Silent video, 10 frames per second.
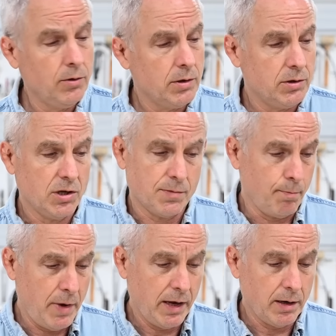you can just
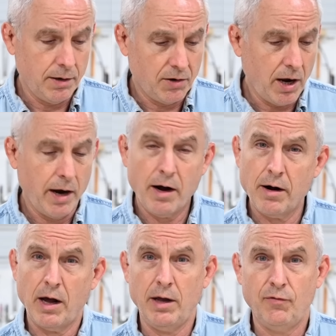make an entire
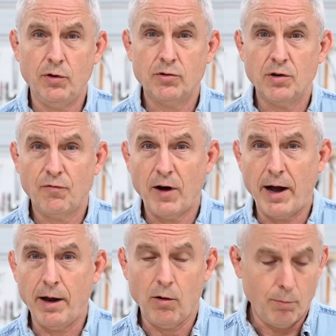knife using a
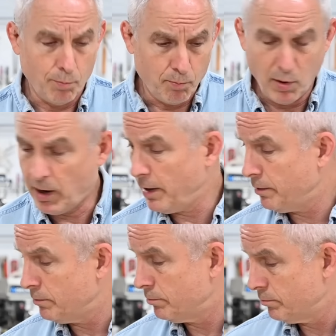file.
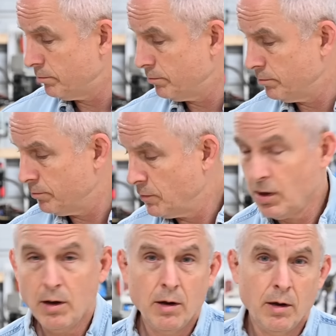But
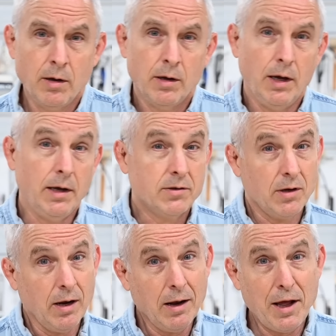it's a
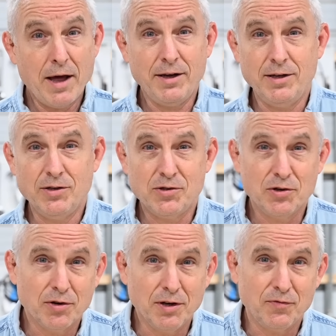lot
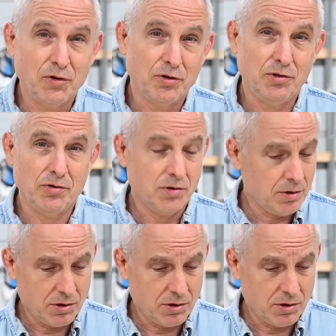easier if you're using